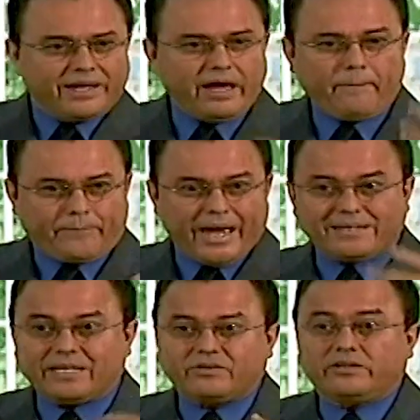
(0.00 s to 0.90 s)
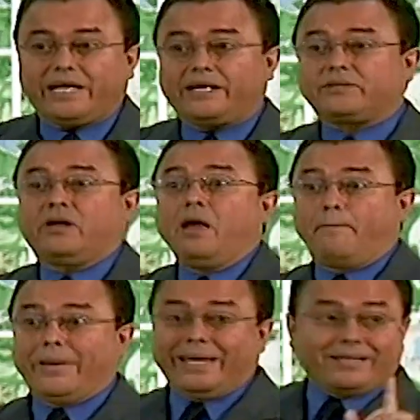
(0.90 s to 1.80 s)
And they start to
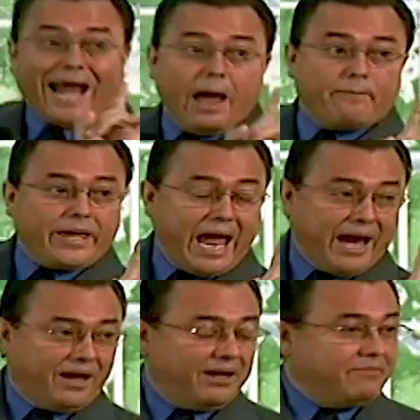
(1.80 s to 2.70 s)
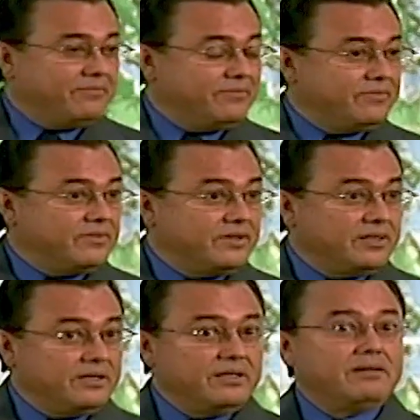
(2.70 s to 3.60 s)
criticize. Take a good look.
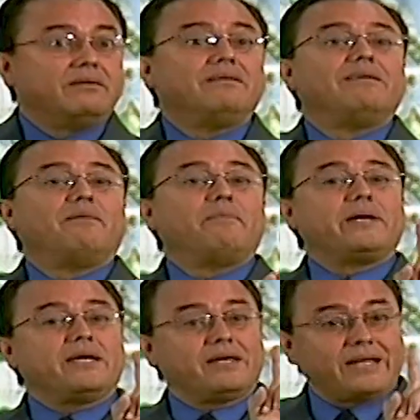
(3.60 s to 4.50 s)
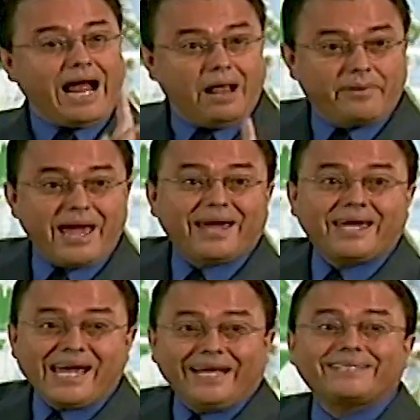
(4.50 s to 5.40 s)
Look closely who
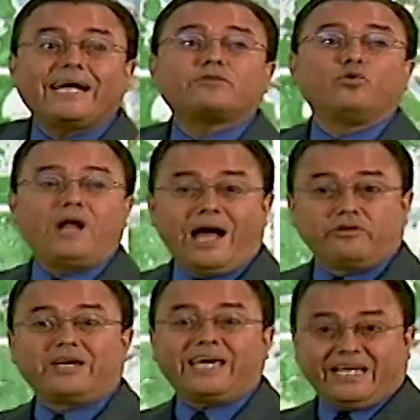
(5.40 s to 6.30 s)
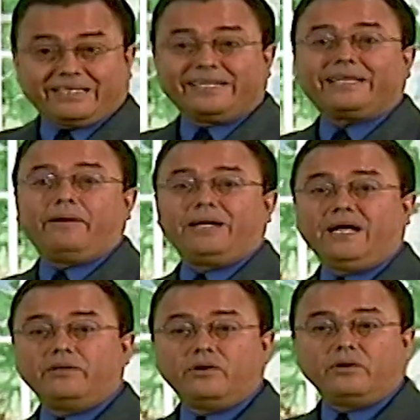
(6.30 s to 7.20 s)
is next to you and who is
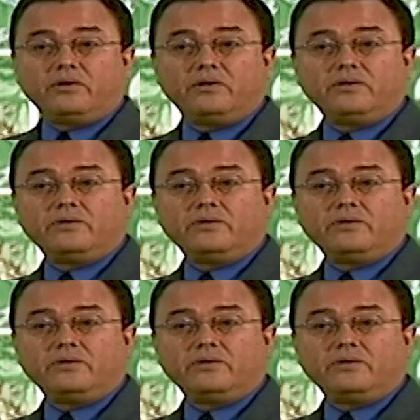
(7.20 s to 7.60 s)
talking to you.